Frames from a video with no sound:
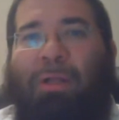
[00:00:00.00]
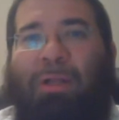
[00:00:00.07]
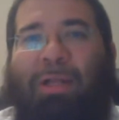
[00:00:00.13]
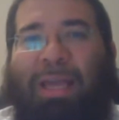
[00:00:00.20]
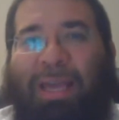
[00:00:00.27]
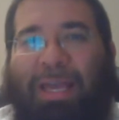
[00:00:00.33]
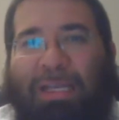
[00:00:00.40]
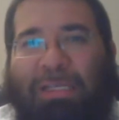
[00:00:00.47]

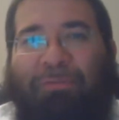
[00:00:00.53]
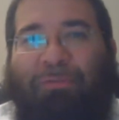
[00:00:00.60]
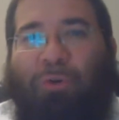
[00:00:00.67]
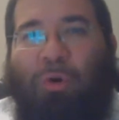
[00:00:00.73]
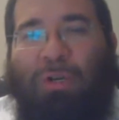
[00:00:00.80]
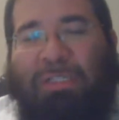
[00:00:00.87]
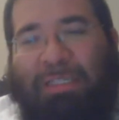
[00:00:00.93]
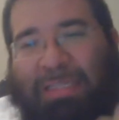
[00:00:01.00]
is, of
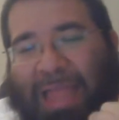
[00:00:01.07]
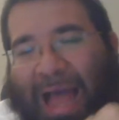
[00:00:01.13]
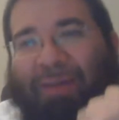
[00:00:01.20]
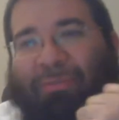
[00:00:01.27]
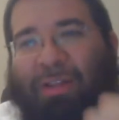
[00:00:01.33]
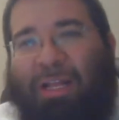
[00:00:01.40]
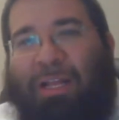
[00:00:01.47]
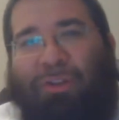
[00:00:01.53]
course,
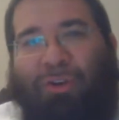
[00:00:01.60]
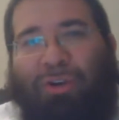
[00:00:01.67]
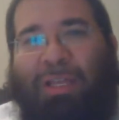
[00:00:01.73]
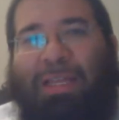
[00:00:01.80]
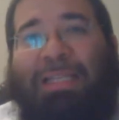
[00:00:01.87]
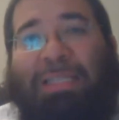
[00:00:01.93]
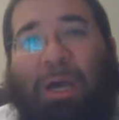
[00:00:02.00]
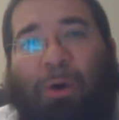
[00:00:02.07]
davening and learning.
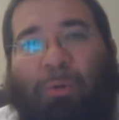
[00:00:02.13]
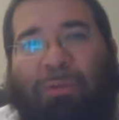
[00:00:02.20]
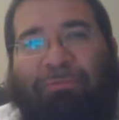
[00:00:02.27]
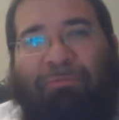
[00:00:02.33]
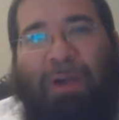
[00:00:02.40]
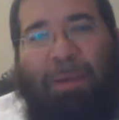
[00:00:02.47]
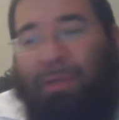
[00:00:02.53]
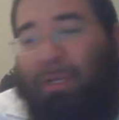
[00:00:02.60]
That's how we
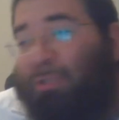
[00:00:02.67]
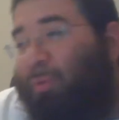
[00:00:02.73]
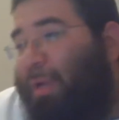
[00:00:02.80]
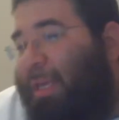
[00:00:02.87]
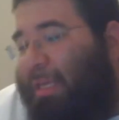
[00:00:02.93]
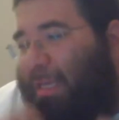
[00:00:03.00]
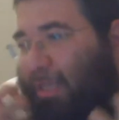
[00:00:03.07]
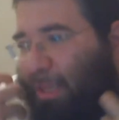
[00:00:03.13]
fight, because when a
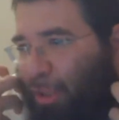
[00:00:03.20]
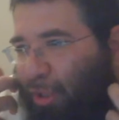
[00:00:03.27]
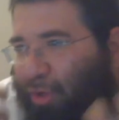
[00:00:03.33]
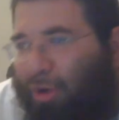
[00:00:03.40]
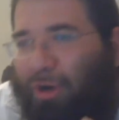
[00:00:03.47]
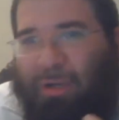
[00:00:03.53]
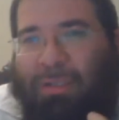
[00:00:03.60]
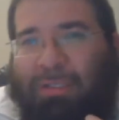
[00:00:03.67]
Yid
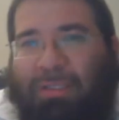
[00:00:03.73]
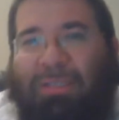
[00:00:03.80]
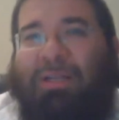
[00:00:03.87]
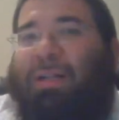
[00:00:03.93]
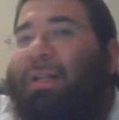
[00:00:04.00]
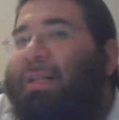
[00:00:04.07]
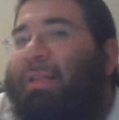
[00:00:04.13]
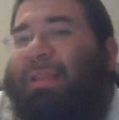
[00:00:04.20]

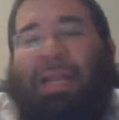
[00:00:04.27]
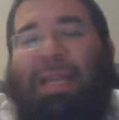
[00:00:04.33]
learns, then